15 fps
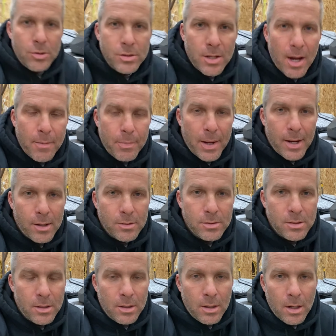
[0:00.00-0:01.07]
9 pounds,
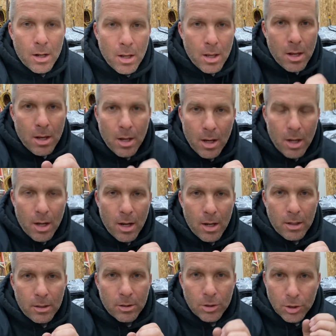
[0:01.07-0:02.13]

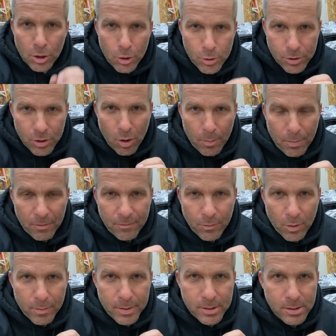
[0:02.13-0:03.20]
lose no
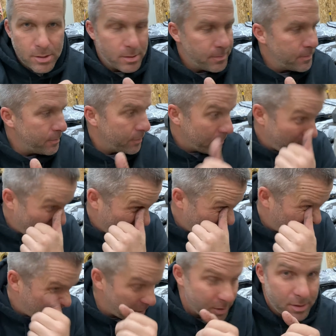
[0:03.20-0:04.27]
performance,
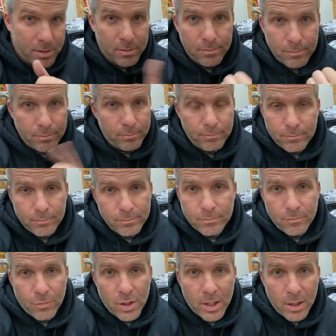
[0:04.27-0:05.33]
which is freaking